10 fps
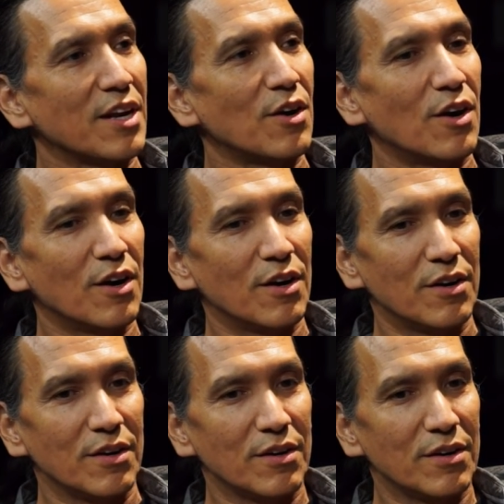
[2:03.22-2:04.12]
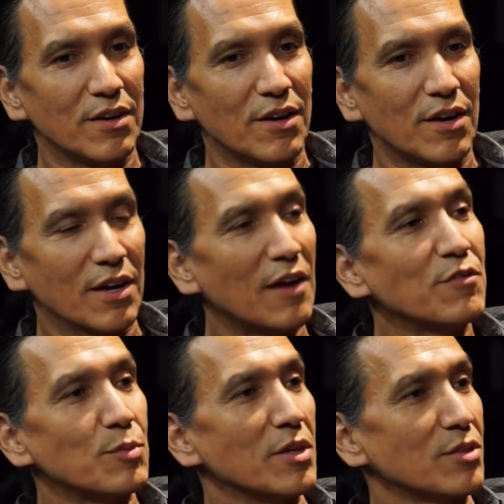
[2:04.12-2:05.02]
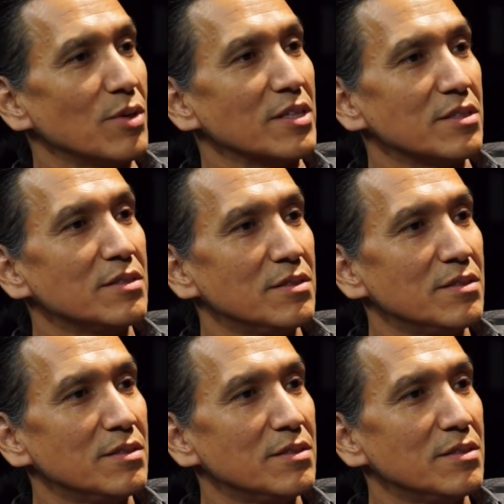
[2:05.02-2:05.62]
that are are comfortable to us